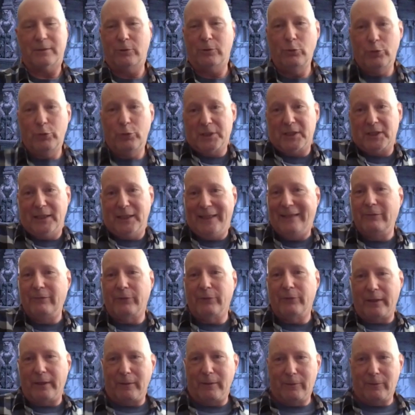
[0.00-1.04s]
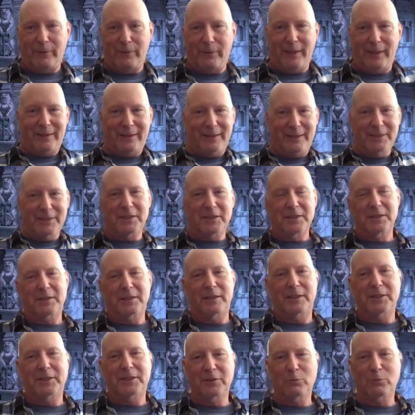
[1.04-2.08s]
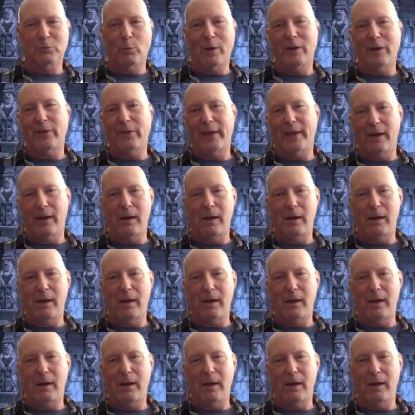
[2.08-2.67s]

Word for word: who just live here, right? This is this right. Is this is just